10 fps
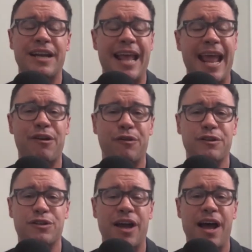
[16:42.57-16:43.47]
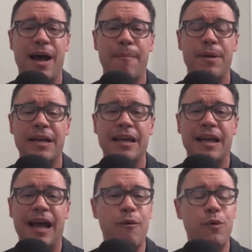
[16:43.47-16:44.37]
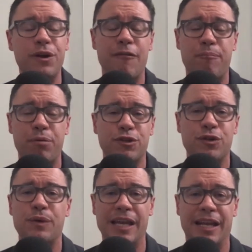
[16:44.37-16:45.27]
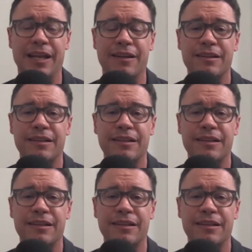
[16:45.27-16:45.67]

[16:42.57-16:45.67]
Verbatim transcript: could handle this job, I wouldn't have put you in it.